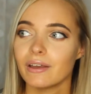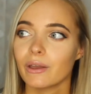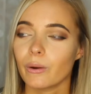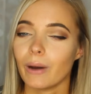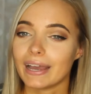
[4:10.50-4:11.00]

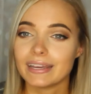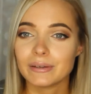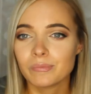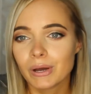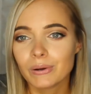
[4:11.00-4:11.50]

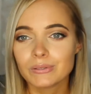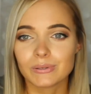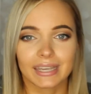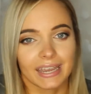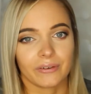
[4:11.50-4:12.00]
quiet mode, so
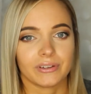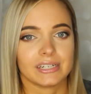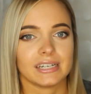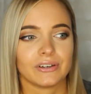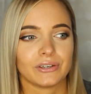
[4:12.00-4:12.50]
I can't really
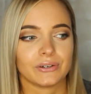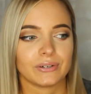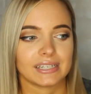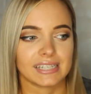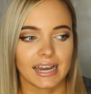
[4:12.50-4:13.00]
tell you
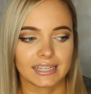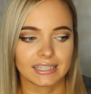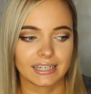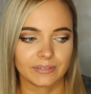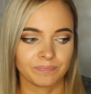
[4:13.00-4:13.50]

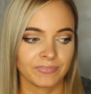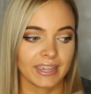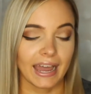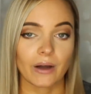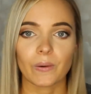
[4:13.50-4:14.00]
exactly
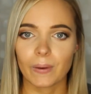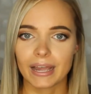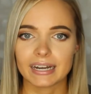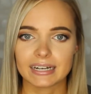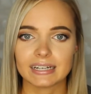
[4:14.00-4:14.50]
how
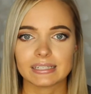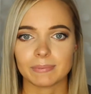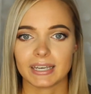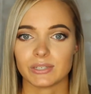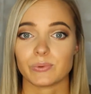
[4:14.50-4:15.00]
quiet it is
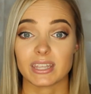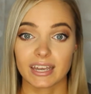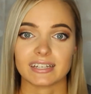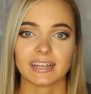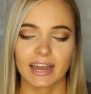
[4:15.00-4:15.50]
because we
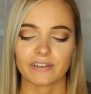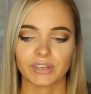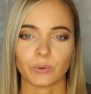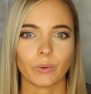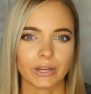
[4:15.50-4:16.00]
like to have
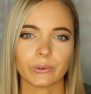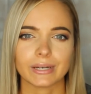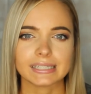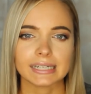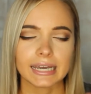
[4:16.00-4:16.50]
like white
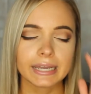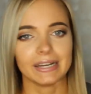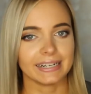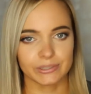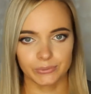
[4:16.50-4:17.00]
noise at night,
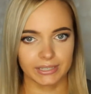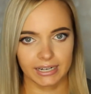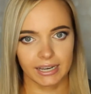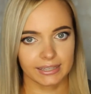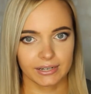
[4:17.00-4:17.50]
but it's really
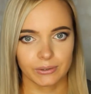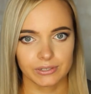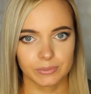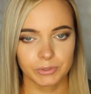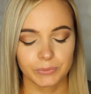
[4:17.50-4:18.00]
not that
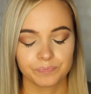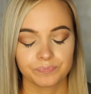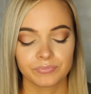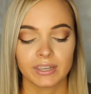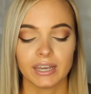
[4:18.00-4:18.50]
noticeable.
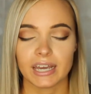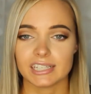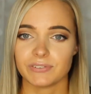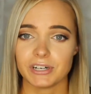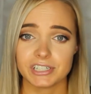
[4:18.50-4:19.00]

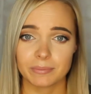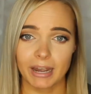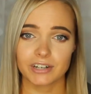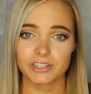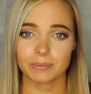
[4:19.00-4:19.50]
As far as the
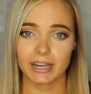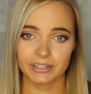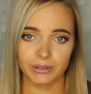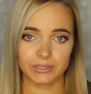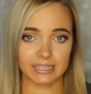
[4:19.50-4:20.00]
mattress
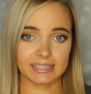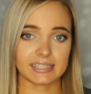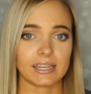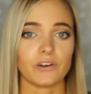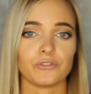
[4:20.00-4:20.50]
pad goes
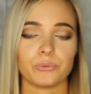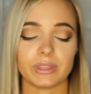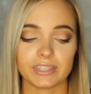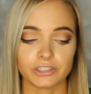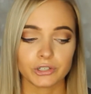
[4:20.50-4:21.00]
itself
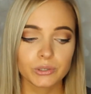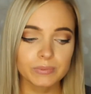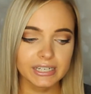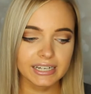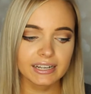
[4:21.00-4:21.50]
with the
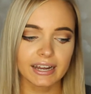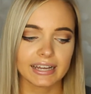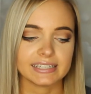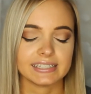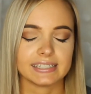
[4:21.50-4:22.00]
tubes in it,
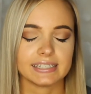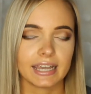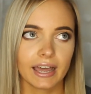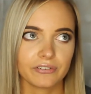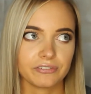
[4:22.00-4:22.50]
I
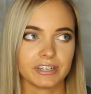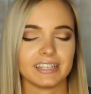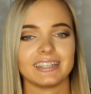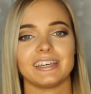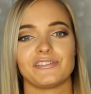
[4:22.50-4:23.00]

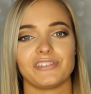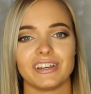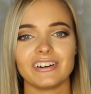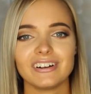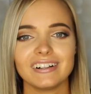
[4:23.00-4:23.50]
definitely
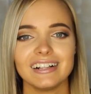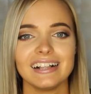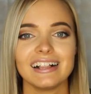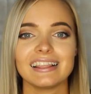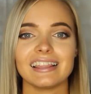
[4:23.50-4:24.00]
feel
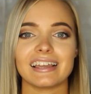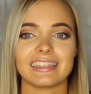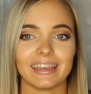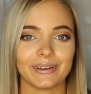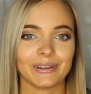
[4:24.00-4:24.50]
like
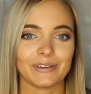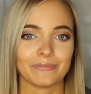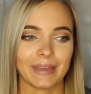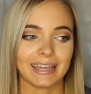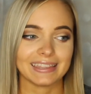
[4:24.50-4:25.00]
they could have
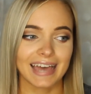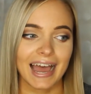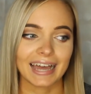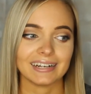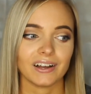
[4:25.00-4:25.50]
made
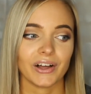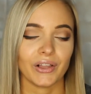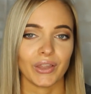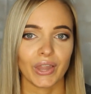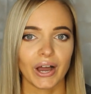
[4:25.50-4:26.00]
that a
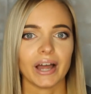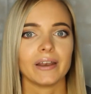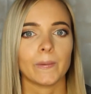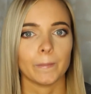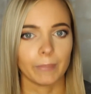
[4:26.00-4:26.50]
lot
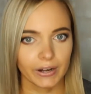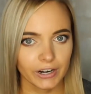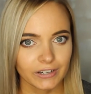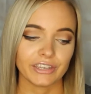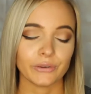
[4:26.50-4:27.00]

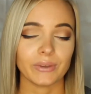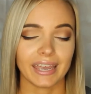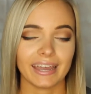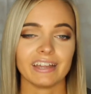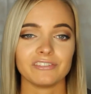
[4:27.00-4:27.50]
better. You
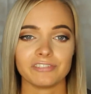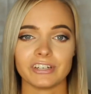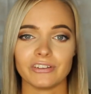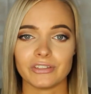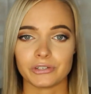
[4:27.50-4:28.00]
can
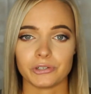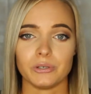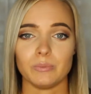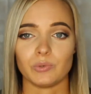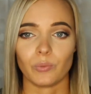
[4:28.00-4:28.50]
feel the
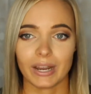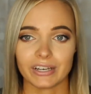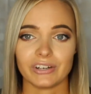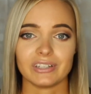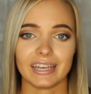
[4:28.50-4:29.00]
tubes
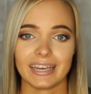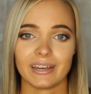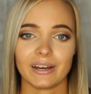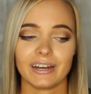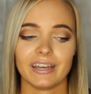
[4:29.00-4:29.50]
when you're
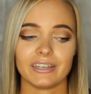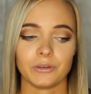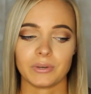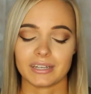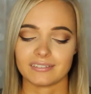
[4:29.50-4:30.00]
laying on it.
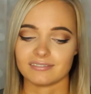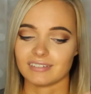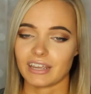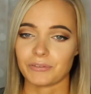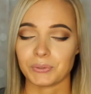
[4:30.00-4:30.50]
You
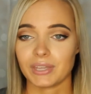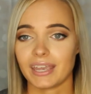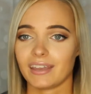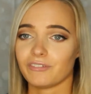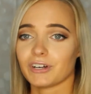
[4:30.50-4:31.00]
can, if
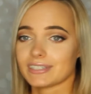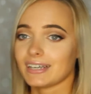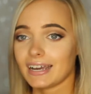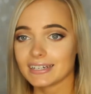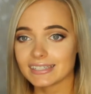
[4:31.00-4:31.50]
you're a
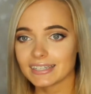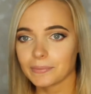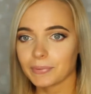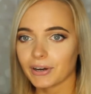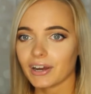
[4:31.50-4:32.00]
side
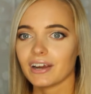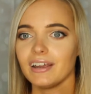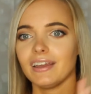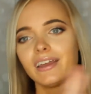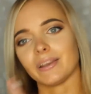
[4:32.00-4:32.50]
sleeper
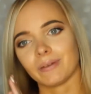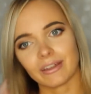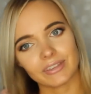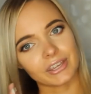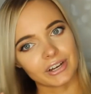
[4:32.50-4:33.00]
and you
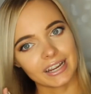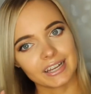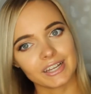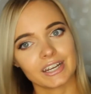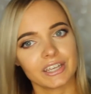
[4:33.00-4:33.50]
have like your
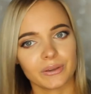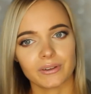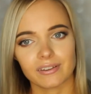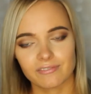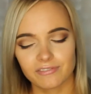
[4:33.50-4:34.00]
hand on it, you
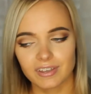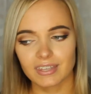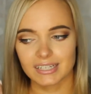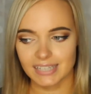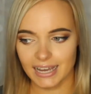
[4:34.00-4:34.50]
can feel
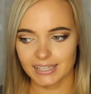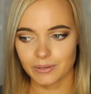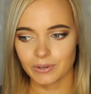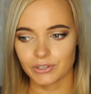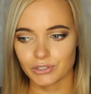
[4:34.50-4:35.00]
exactly
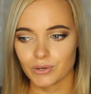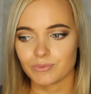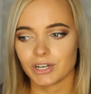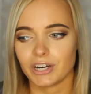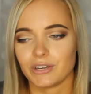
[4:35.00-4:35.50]
where the
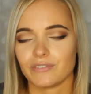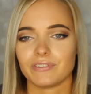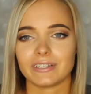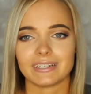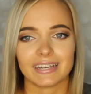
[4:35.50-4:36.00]
tubes are. You can
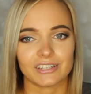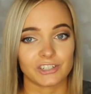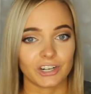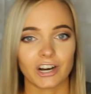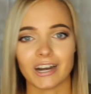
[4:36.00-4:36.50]
feel it against
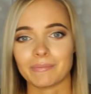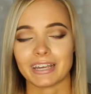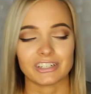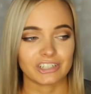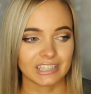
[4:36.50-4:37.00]
your arm,
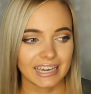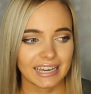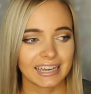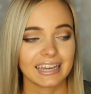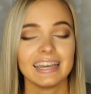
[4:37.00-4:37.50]
against your leg.